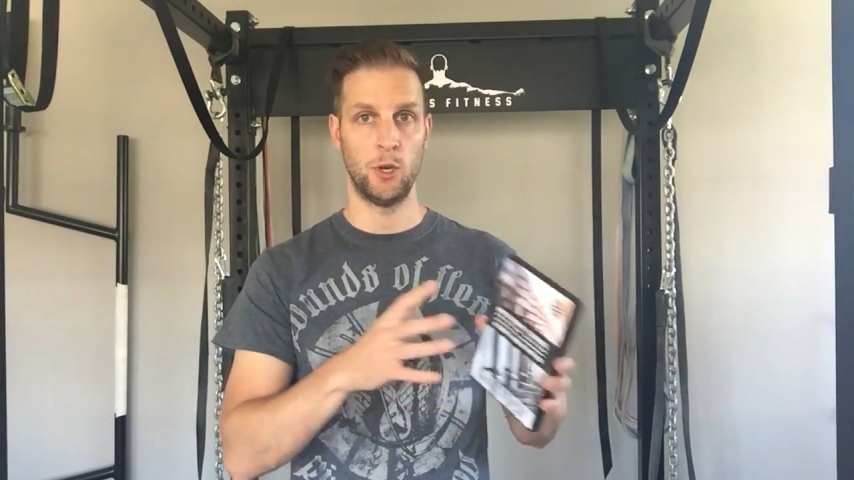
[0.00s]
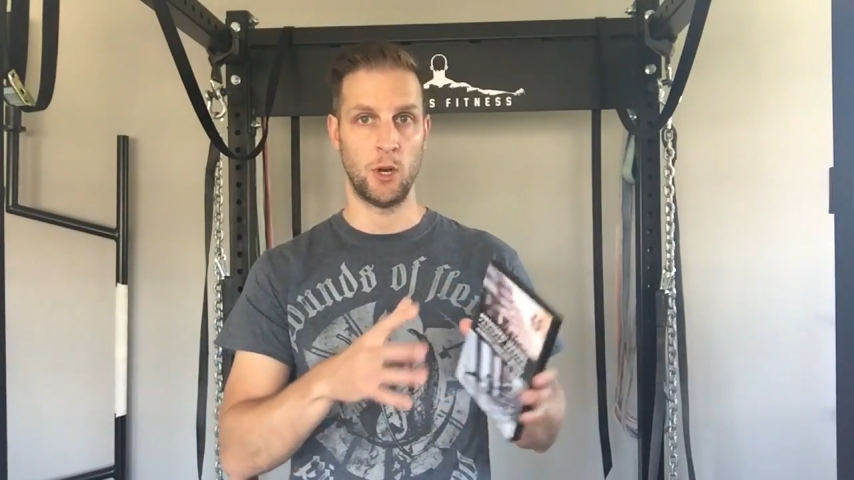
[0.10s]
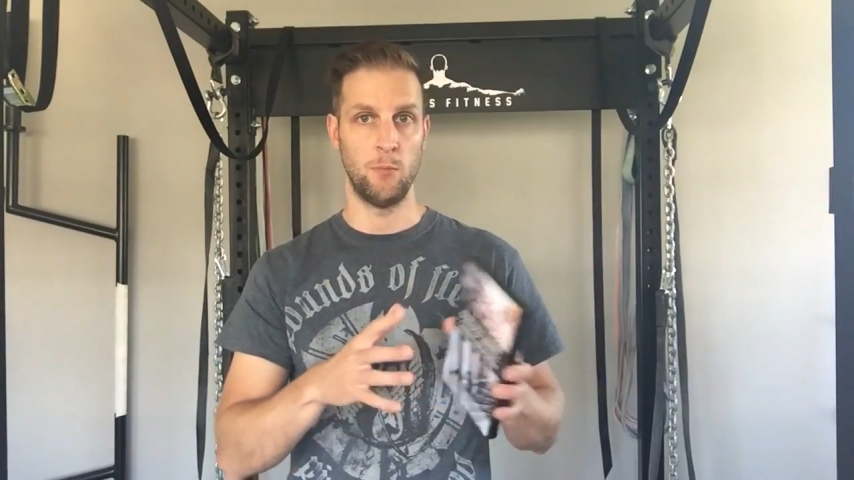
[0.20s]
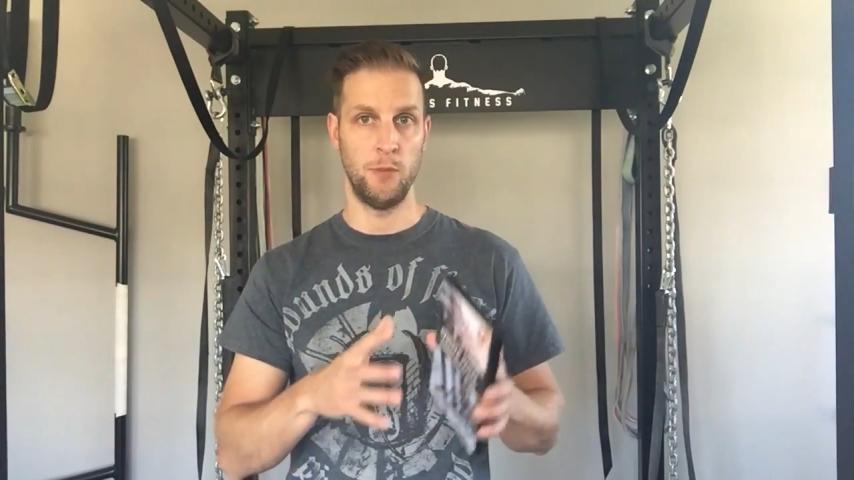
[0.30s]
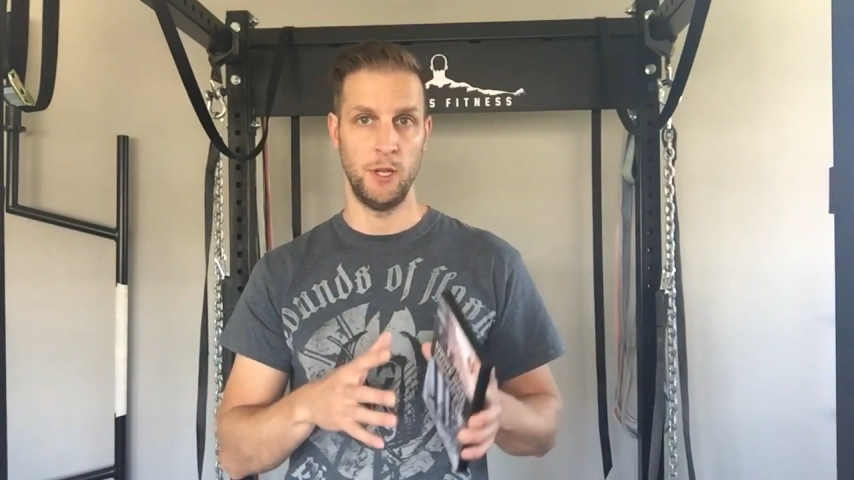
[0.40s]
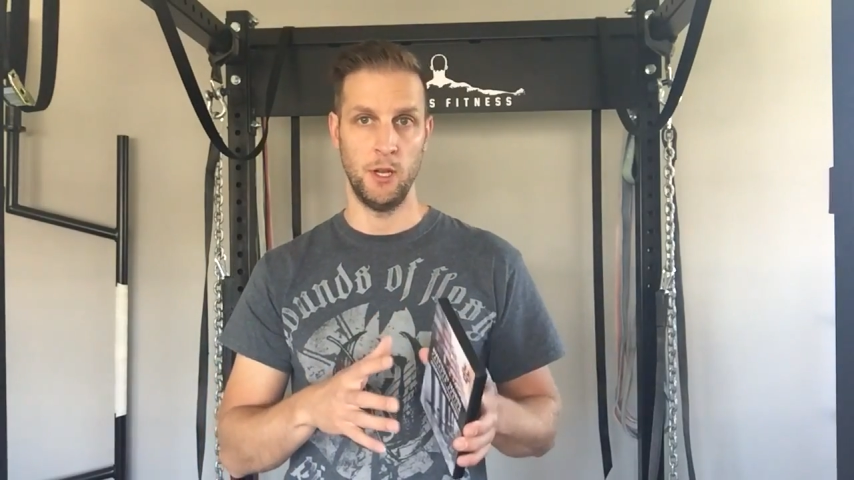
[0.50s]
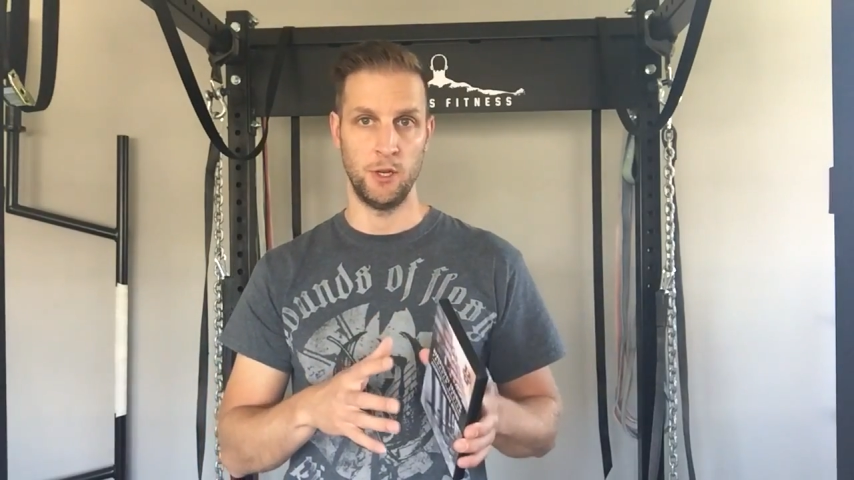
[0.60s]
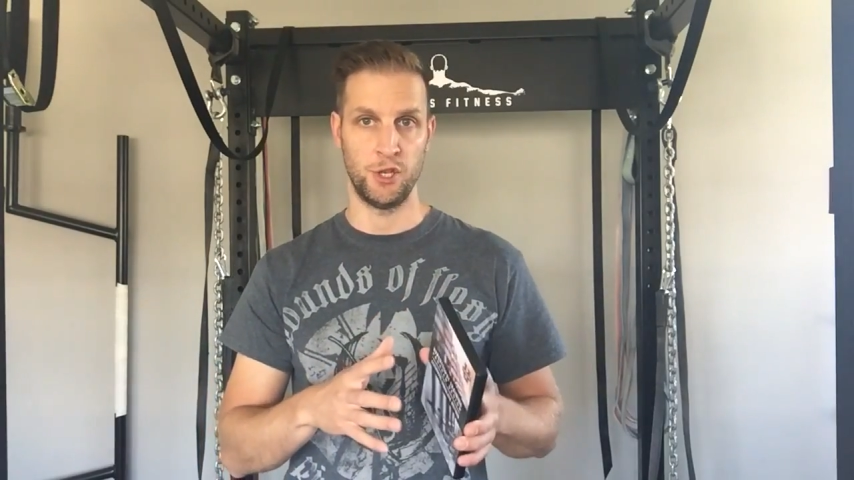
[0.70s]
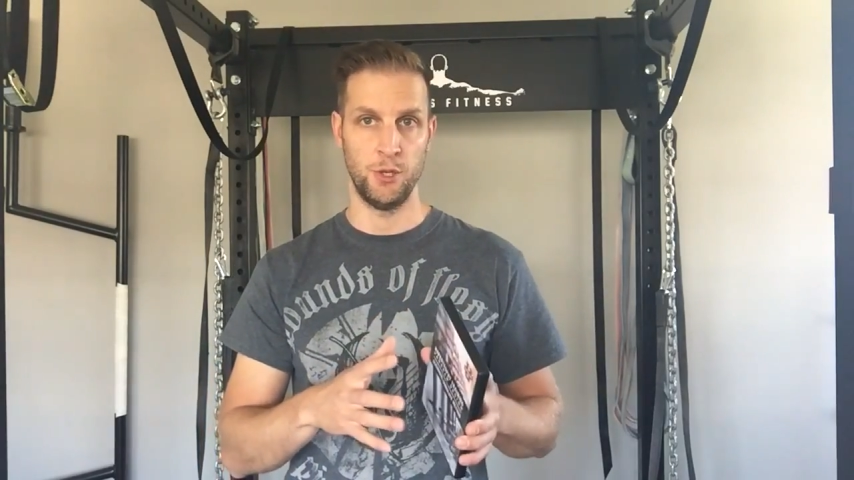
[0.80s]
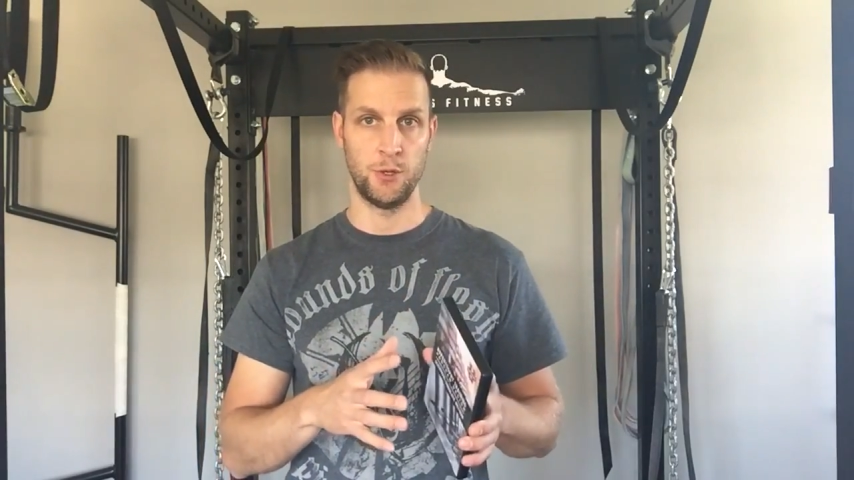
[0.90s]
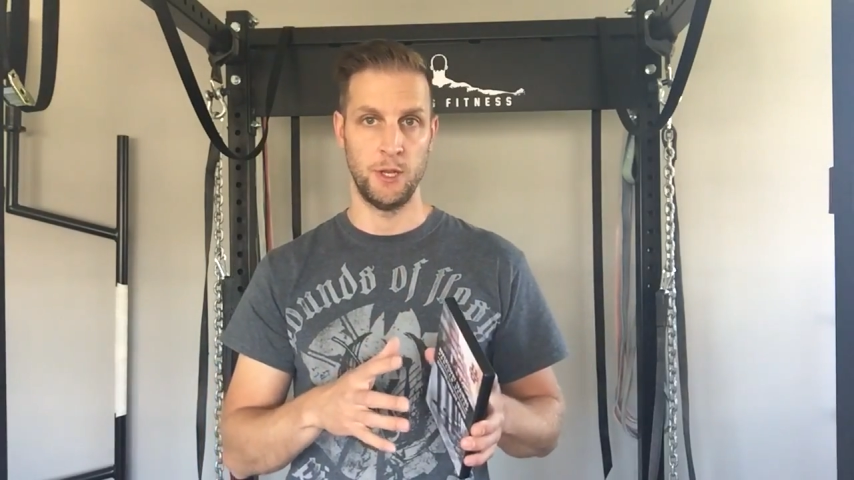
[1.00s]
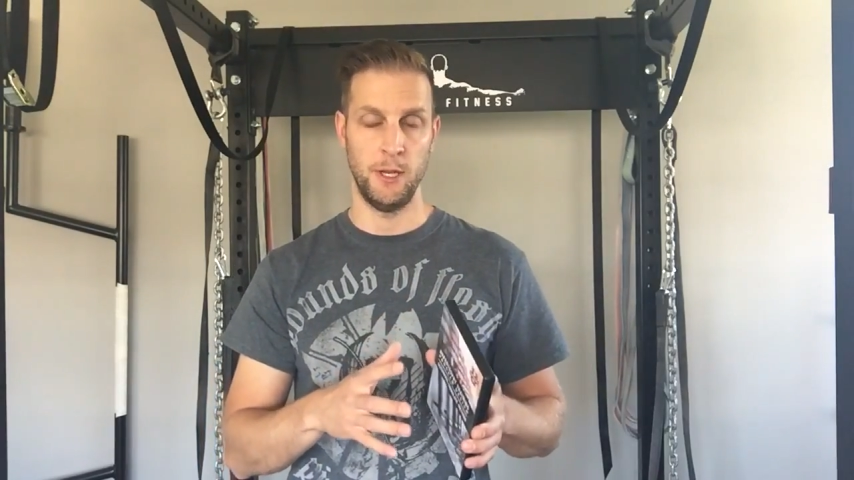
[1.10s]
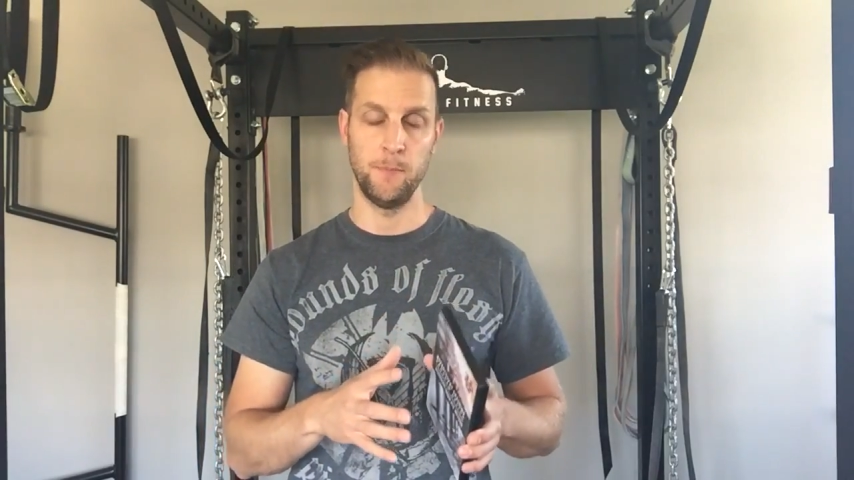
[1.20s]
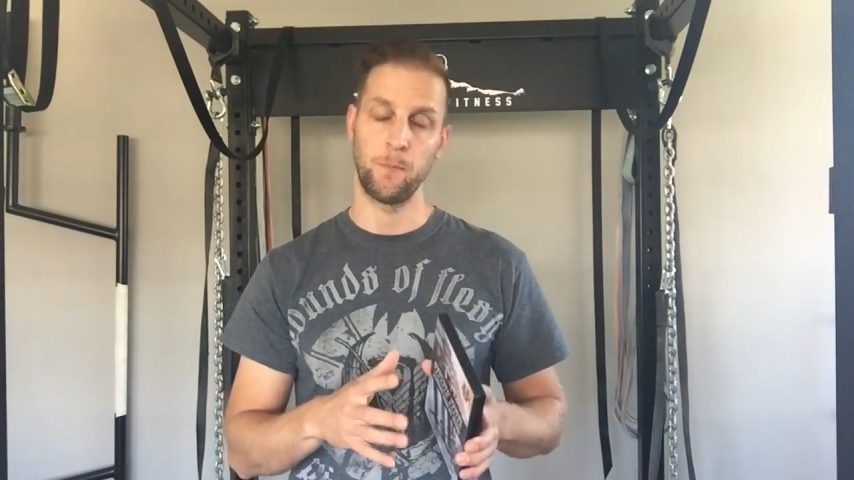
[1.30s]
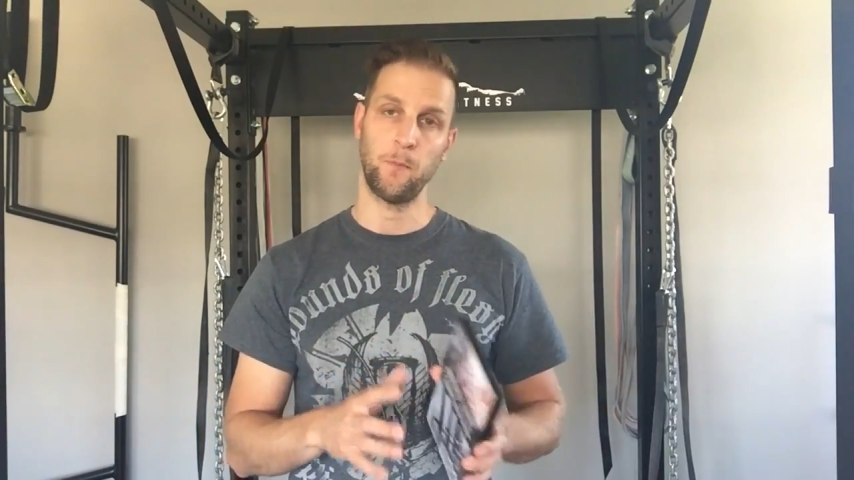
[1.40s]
workout B on Tuesday,